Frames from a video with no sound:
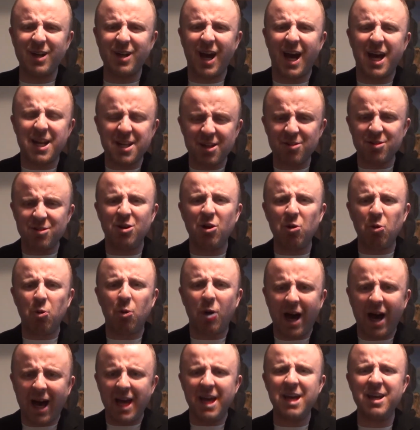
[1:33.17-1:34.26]
I don't know
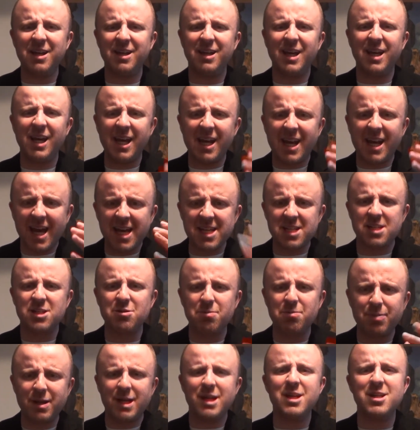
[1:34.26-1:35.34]
why it has
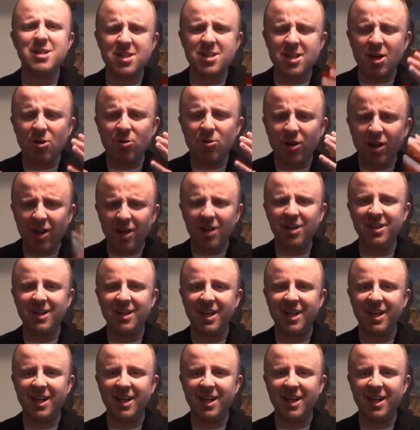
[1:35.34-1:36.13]
to be so long.